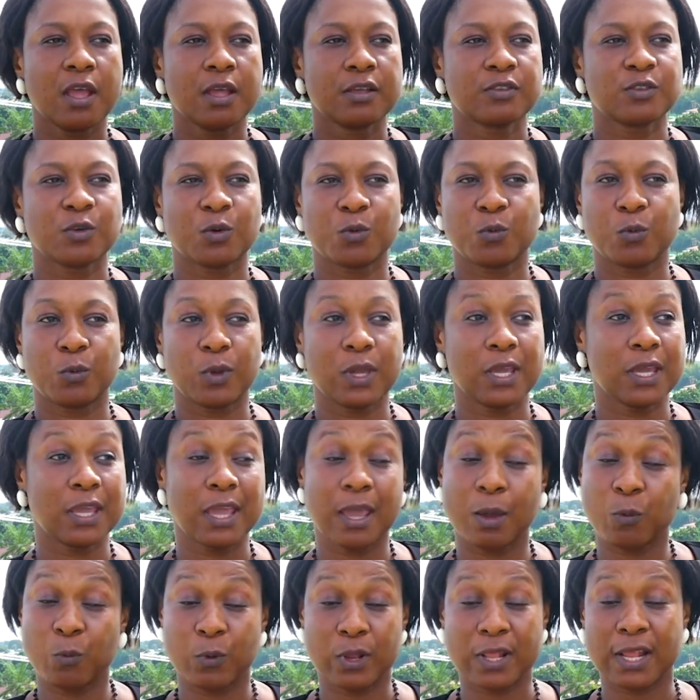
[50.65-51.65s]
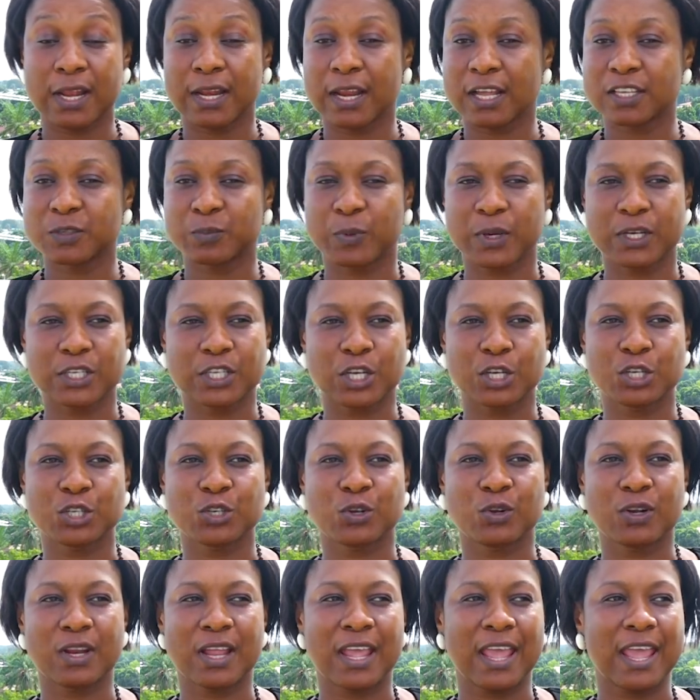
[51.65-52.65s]
So we came with that
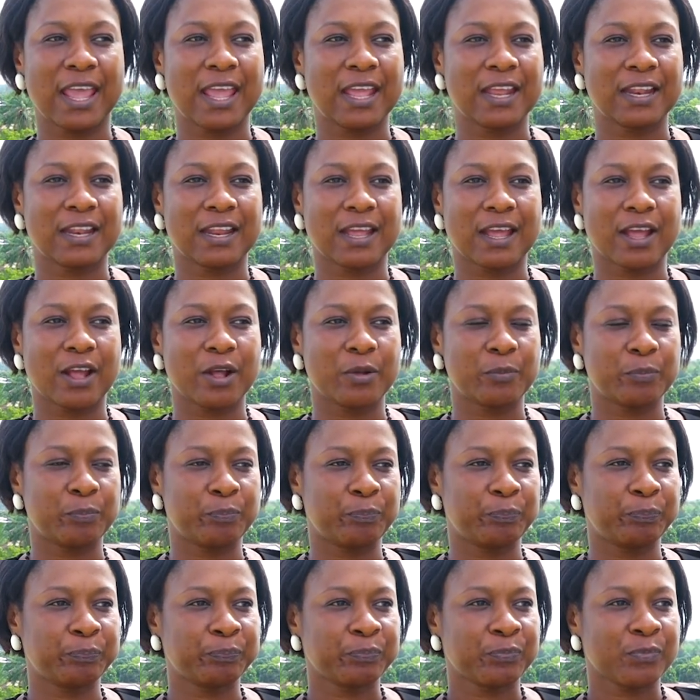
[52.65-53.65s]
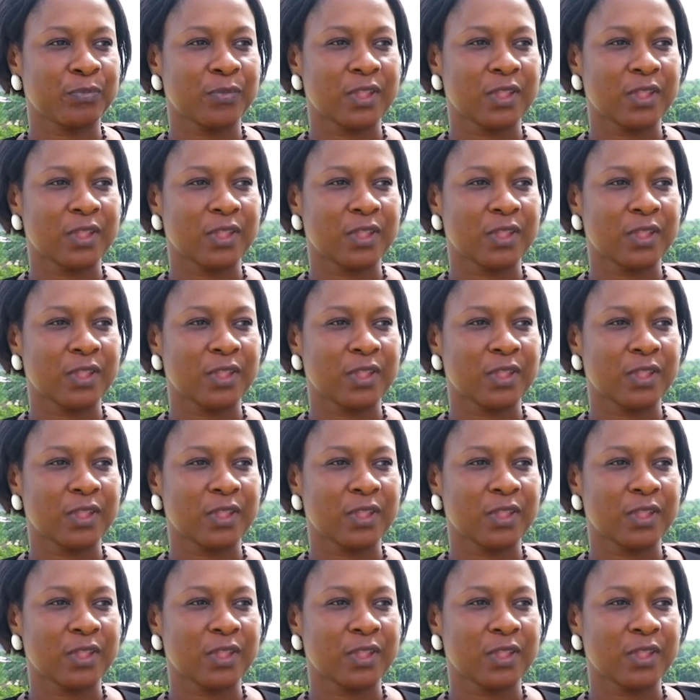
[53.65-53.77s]
expectation, and